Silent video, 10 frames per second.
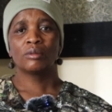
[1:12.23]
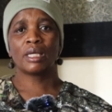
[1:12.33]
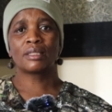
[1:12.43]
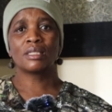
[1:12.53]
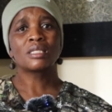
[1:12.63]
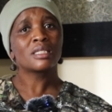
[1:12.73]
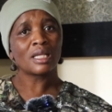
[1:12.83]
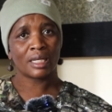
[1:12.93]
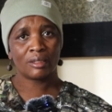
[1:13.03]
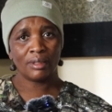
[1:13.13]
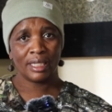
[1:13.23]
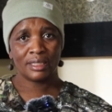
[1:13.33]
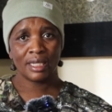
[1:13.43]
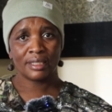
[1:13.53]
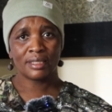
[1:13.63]
that this is
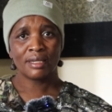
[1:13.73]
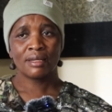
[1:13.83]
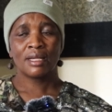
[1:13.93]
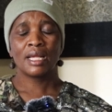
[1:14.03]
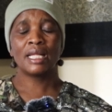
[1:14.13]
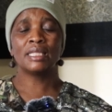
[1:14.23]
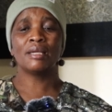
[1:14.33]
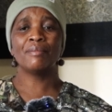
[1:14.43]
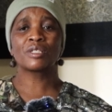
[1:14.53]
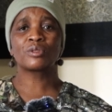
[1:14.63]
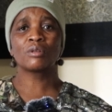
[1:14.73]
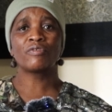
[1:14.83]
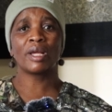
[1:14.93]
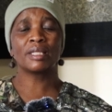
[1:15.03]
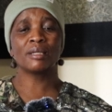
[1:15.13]
regulated and they must
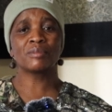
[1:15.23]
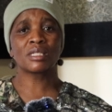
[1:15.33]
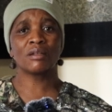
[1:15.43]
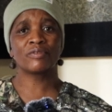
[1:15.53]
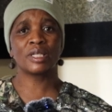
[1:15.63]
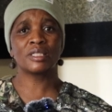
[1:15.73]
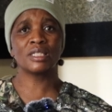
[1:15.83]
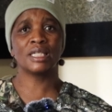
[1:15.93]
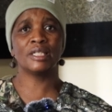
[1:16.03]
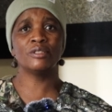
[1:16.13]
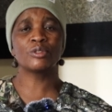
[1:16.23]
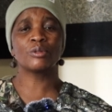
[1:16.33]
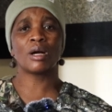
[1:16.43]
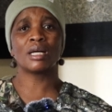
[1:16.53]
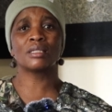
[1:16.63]
not find themselves getting
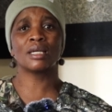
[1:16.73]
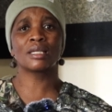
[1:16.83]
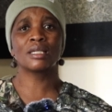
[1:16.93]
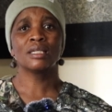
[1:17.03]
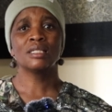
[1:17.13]
into other